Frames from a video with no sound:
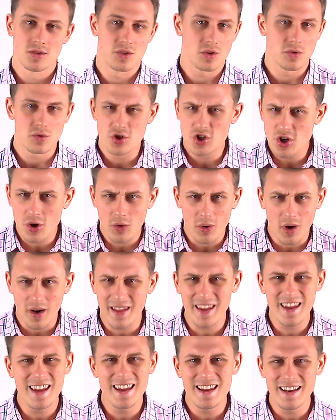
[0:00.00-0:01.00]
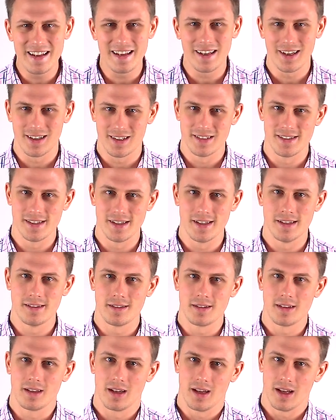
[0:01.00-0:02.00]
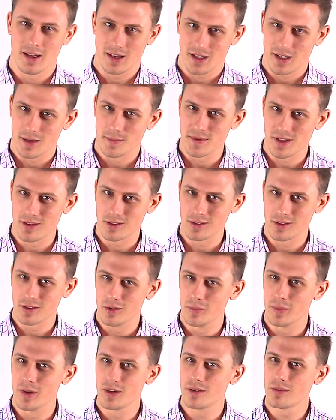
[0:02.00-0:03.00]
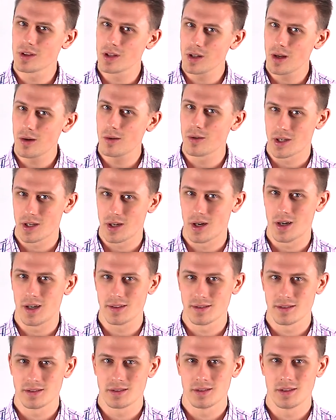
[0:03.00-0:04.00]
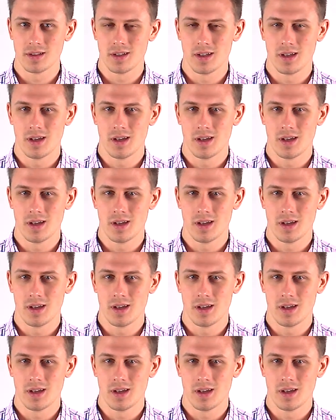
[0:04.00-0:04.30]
So it'll show on any content and it comes at a little bit of a lower cost.